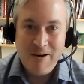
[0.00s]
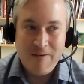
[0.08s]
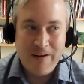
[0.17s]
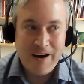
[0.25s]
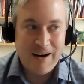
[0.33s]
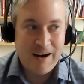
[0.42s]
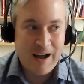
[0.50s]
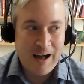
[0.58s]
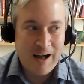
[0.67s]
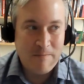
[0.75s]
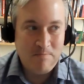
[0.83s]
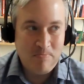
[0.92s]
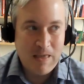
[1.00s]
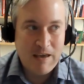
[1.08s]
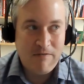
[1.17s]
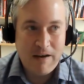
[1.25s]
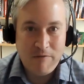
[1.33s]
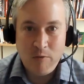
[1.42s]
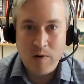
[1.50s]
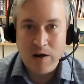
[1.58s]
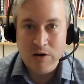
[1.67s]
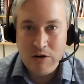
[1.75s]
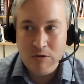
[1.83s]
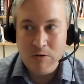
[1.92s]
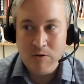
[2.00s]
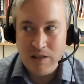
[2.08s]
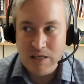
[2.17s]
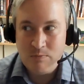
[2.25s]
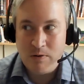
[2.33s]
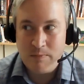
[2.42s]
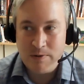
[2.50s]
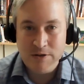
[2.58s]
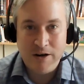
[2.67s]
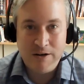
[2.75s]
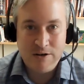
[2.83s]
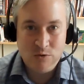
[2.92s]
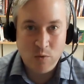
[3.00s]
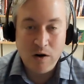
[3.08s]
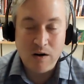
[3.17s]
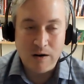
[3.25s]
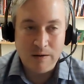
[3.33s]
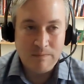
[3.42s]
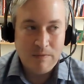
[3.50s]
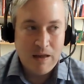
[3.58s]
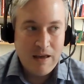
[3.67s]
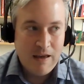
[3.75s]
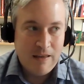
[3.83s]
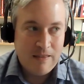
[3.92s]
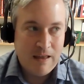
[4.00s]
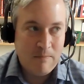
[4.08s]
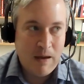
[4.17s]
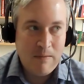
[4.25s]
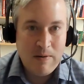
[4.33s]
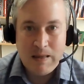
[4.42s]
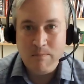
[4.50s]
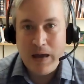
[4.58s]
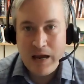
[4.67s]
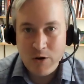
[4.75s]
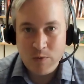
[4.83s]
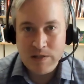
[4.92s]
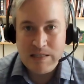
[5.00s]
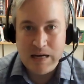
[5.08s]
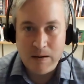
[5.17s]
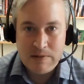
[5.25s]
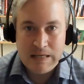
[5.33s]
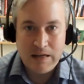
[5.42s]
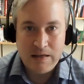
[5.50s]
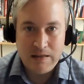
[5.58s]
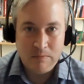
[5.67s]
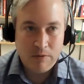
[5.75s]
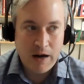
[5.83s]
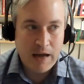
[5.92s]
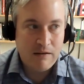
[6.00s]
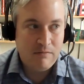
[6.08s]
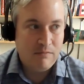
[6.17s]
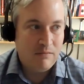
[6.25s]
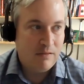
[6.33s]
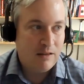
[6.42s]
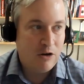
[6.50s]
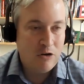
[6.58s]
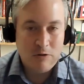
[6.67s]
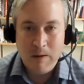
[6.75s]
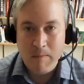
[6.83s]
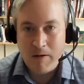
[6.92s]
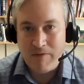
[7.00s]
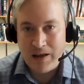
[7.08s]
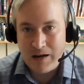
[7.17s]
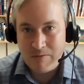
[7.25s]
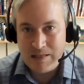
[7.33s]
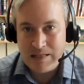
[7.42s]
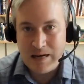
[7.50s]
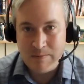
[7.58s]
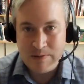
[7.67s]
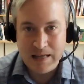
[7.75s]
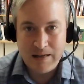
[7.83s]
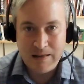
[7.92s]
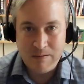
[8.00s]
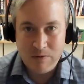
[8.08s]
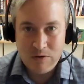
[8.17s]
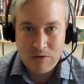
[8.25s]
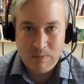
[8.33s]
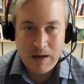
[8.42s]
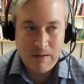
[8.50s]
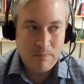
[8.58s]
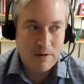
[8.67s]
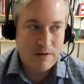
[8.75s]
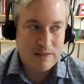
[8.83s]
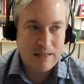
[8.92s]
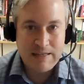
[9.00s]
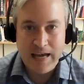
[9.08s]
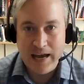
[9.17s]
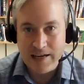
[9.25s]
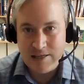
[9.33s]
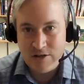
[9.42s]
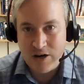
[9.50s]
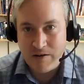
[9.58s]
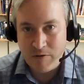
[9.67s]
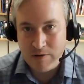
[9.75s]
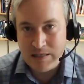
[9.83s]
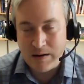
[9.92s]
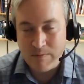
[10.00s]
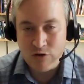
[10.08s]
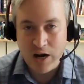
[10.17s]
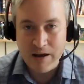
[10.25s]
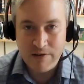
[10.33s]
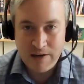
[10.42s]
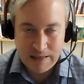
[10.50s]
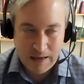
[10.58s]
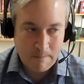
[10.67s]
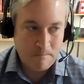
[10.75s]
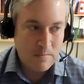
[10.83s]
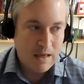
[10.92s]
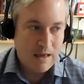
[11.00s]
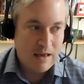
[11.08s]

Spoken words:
where if everyone knew who these perpetrators were, then maybe the baker would stop selling them bread, the newspaper vendor would stop selling them newspapers, the taxi driver would stop driving them.